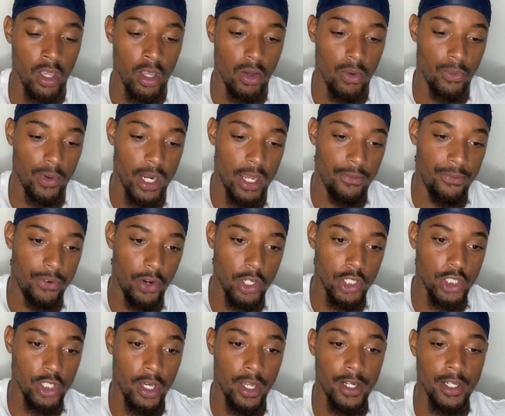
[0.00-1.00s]
when I first
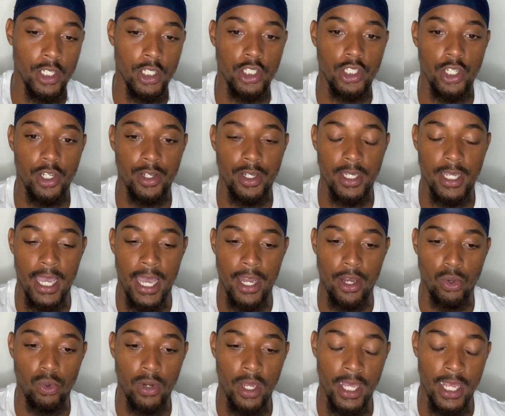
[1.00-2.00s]
started this journey, I
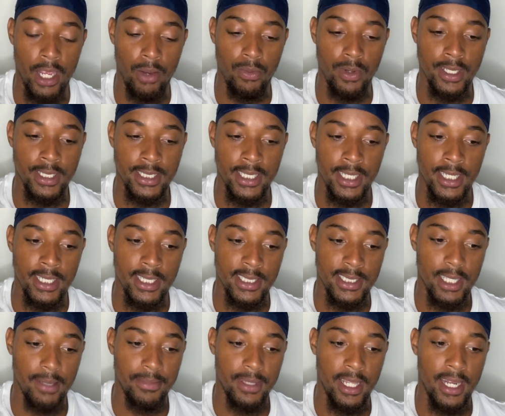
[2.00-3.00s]
knew that it was
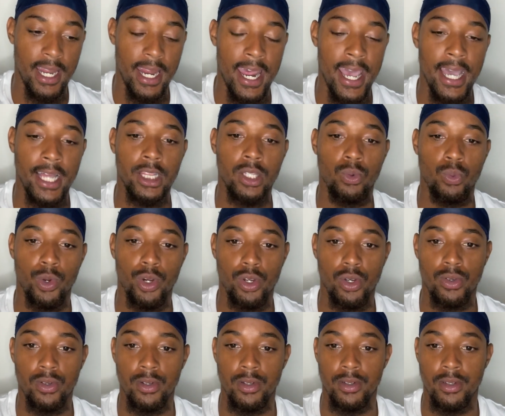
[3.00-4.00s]
something that I had to work
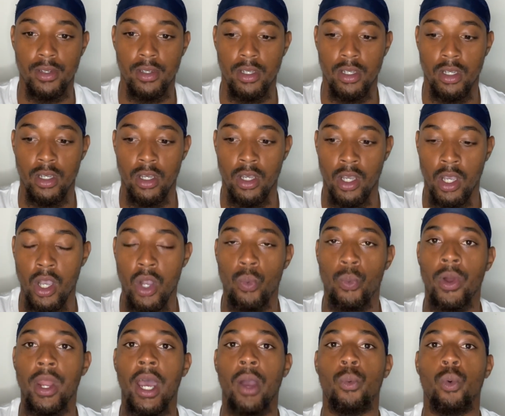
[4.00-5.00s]
on.
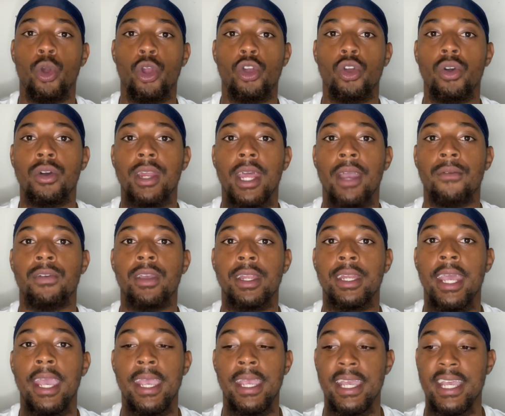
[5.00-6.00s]
What I work on every
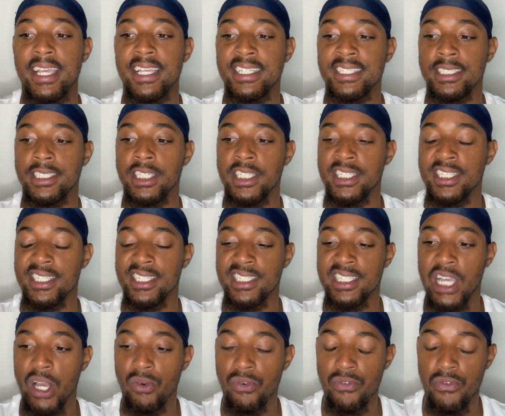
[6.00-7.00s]
day is just
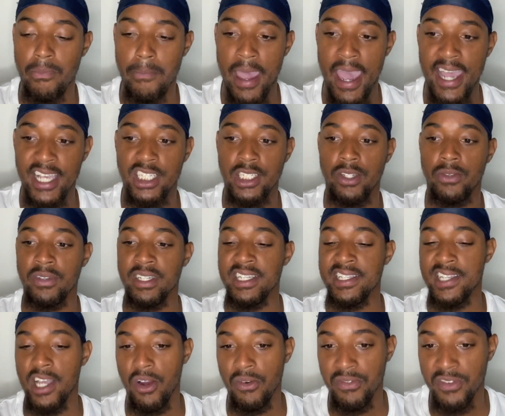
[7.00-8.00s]
self-mastery,
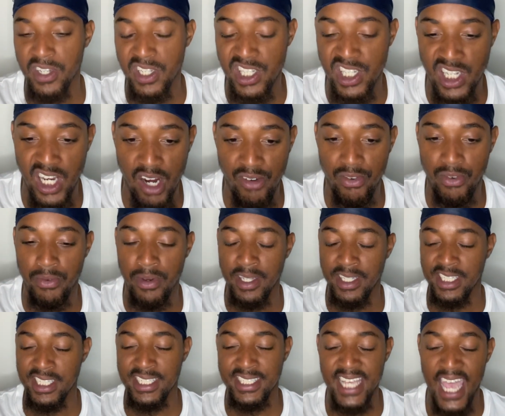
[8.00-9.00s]
self-discovery.
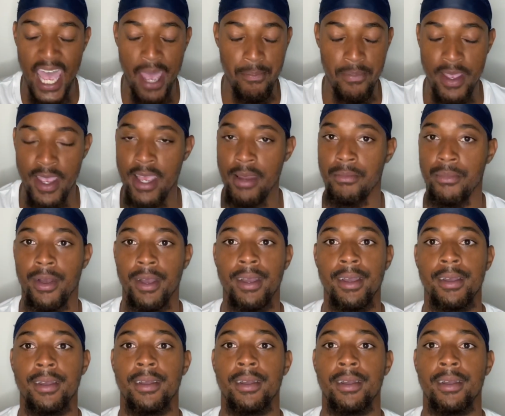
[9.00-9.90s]
Just tap in, bruh.